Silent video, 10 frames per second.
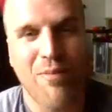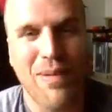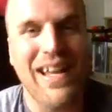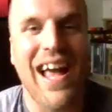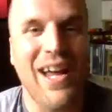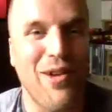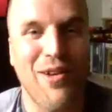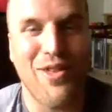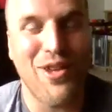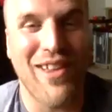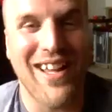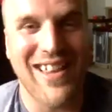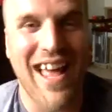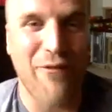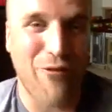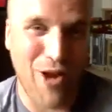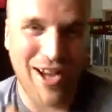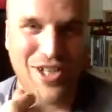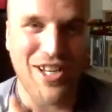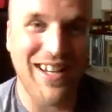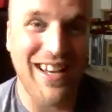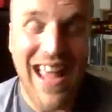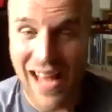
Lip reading: But yeah, I agree with you. Like that friction.